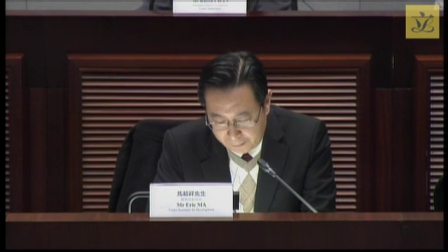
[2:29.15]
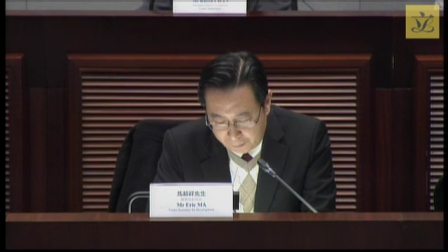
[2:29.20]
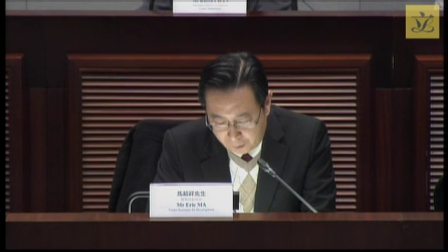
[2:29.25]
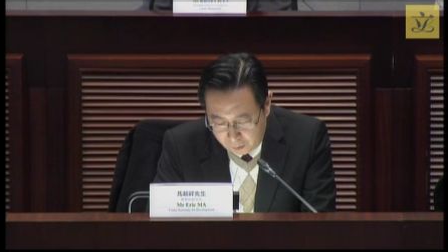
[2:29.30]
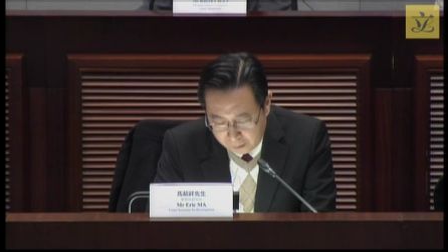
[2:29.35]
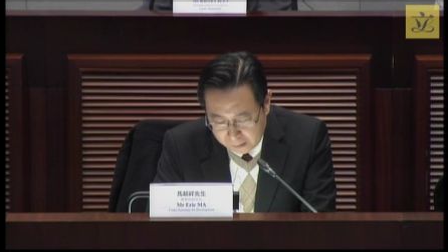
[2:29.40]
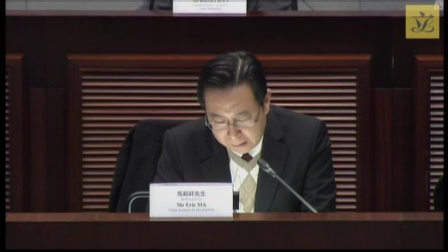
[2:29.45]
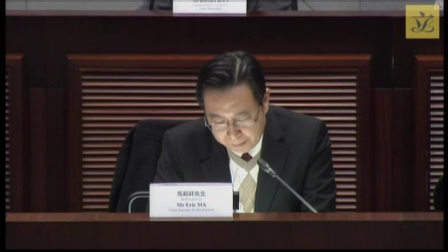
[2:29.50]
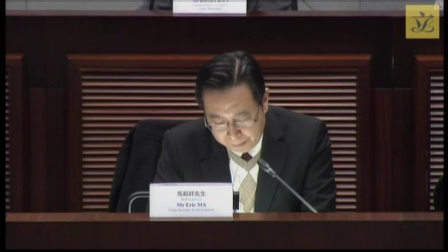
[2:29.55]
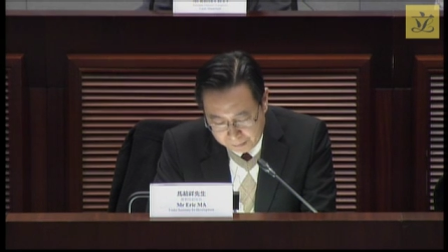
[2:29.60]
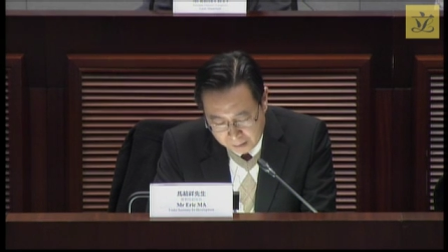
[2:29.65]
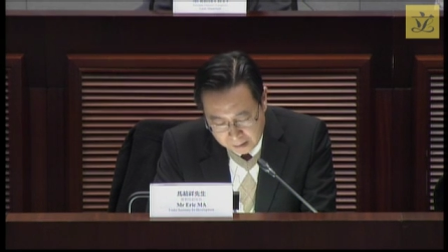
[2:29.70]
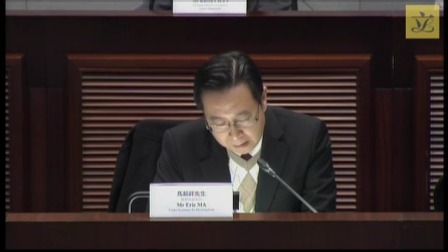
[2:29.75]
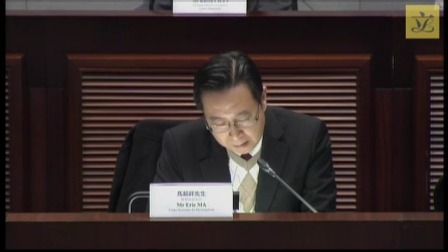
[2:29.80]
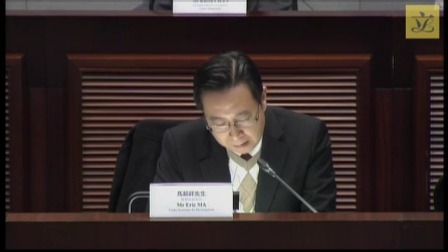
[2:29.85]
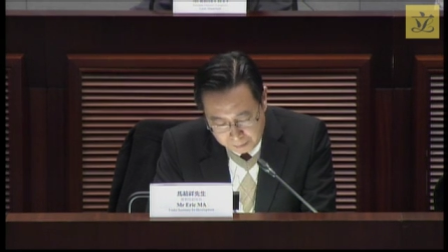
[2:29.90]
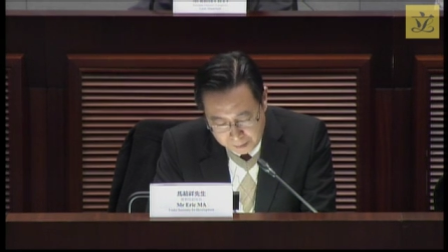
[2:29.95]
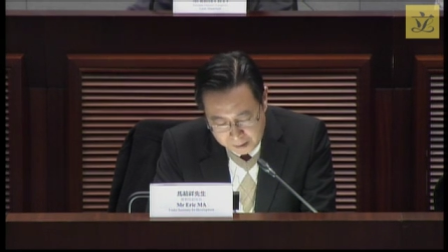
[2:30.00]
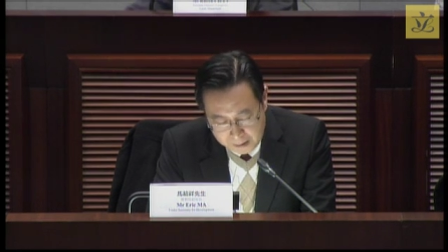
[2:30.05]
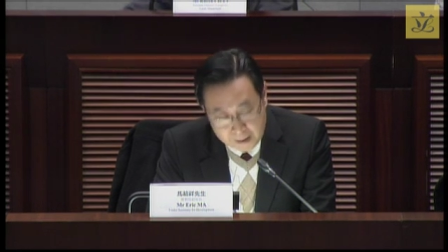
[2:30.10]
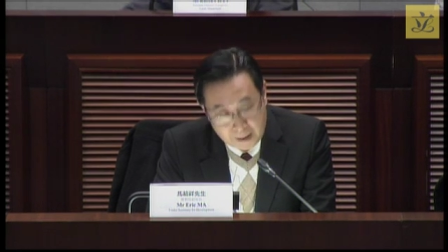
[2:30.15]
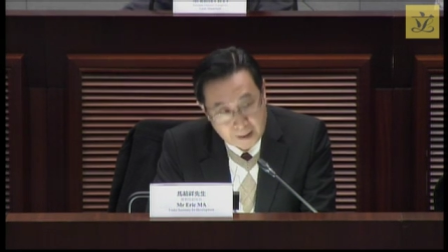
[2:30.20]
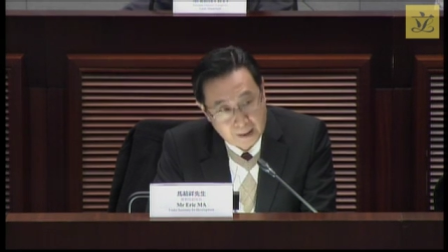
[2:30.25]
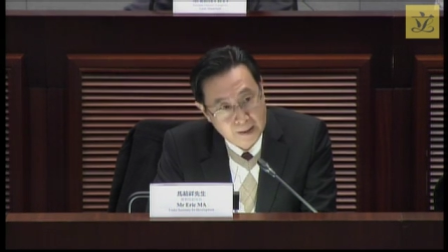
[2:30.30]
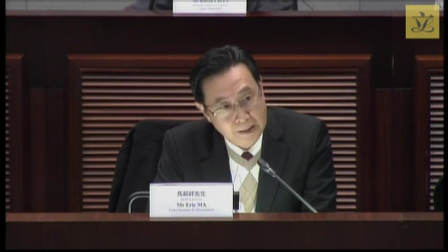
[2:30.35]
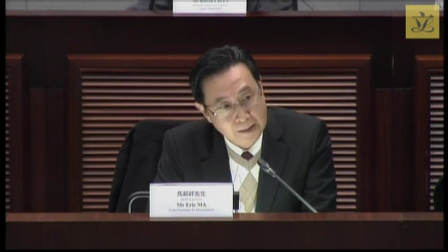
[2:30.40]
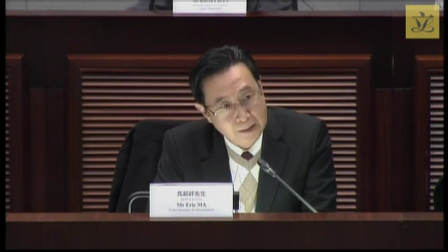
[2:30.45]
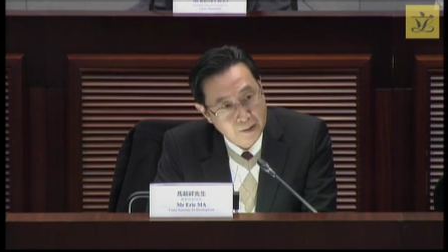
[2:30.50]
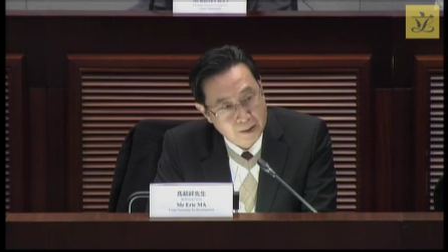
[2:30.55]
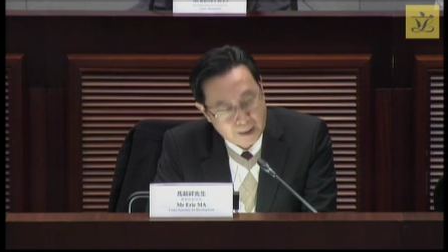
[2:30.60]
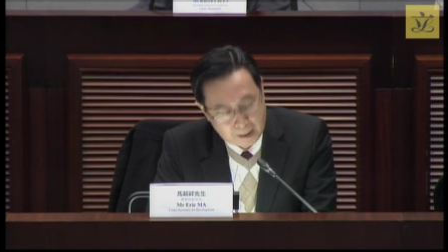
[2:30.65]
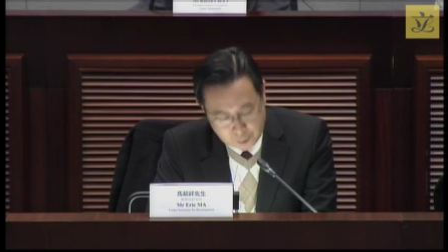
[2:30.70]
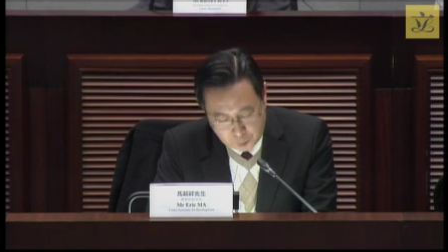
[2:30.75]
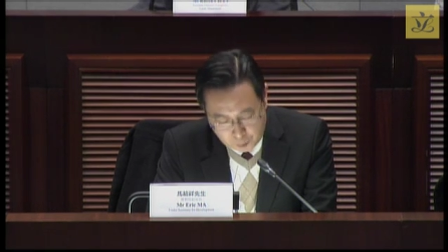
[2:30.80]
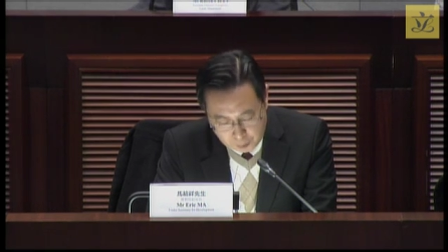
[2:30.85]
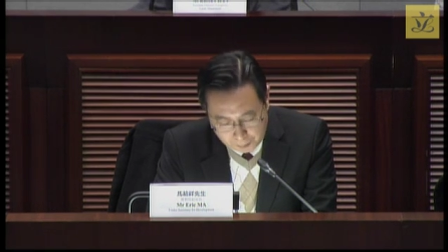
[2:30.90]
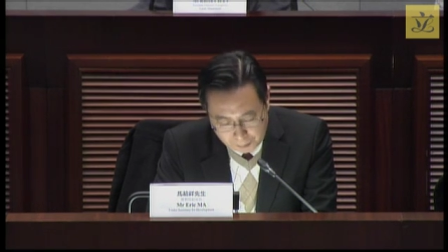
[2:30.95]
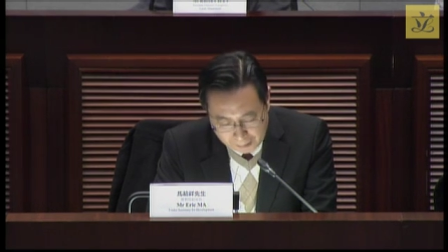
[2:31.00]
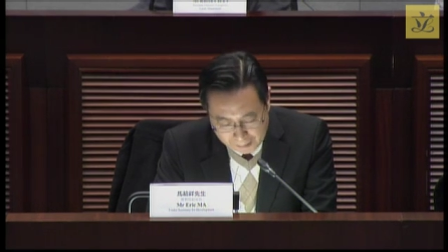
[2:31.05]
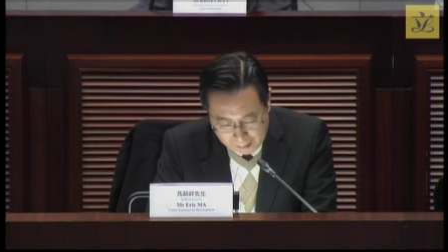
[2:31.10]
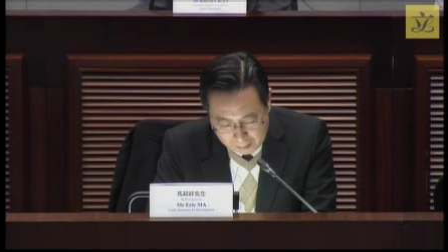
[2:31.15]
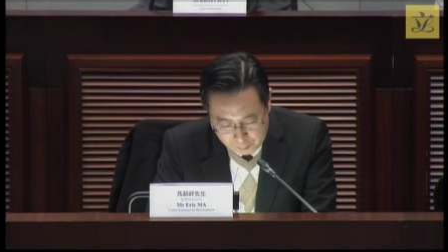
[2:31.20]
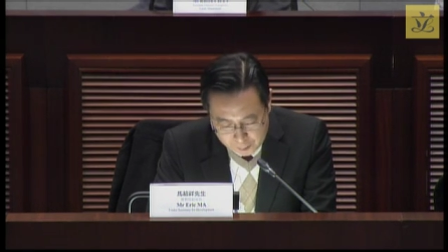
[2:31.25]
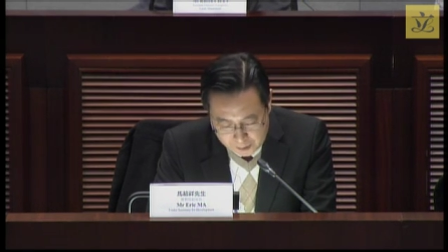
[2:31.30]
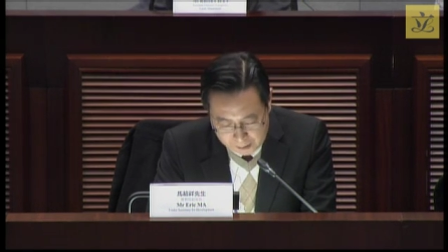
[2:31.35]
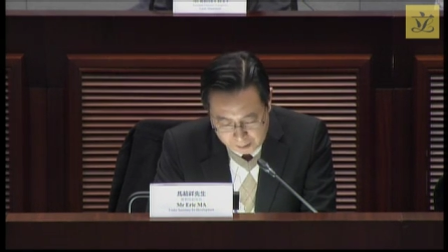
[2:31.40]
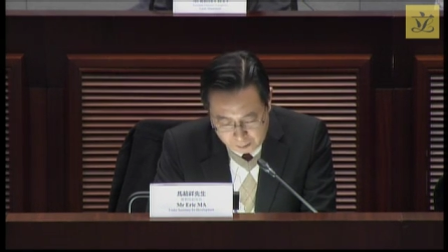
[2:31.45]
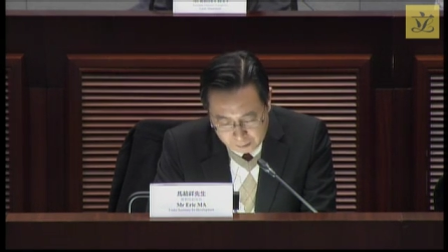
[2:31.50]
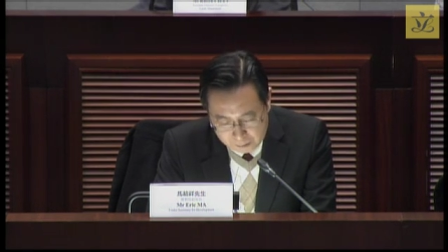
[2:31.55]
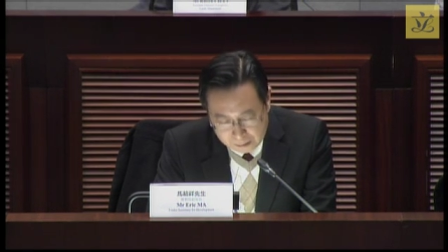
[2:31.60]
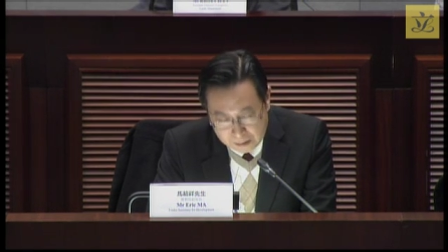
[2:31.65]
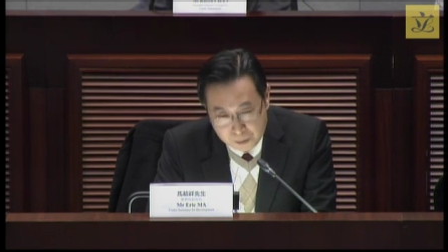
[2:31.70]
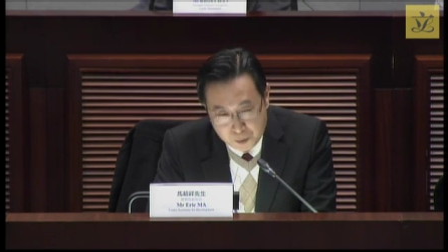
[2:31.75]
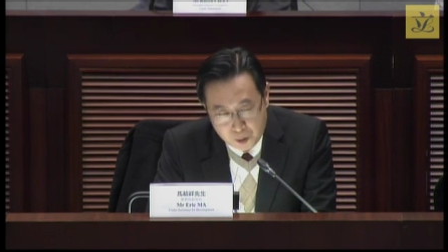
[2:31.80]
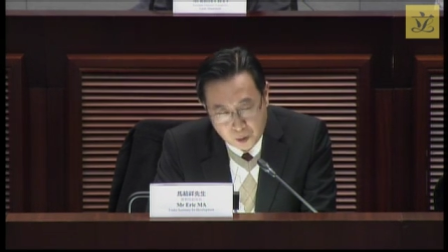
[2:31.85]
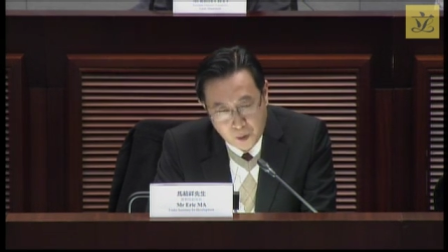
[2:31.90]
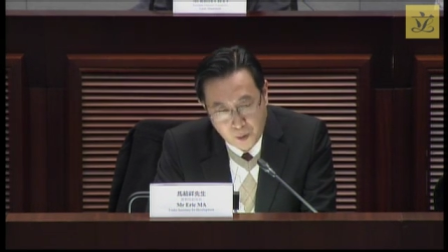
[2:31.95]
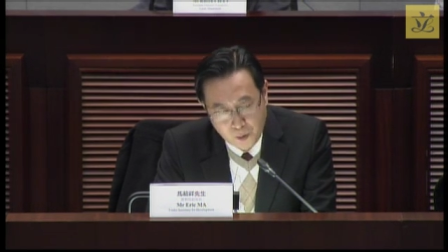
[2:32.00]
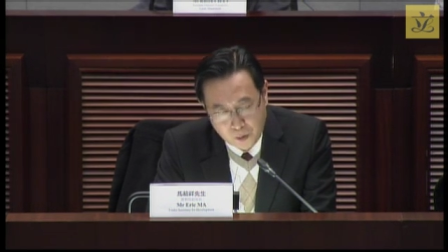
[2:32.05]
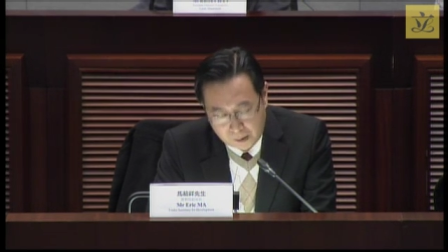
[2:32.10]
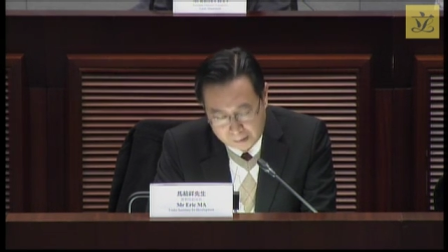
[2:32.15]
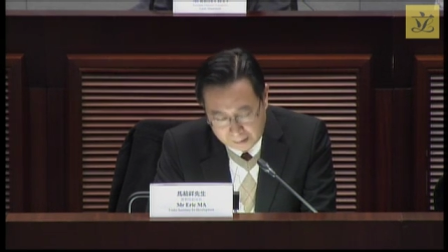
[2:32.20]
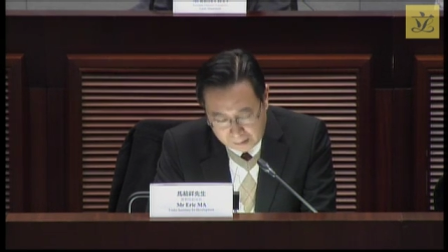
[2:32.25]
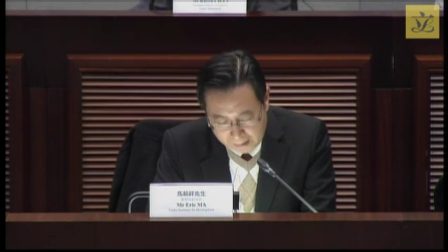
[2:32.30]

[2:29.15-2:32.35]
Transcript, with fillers: making sure that uh, public money is properly used.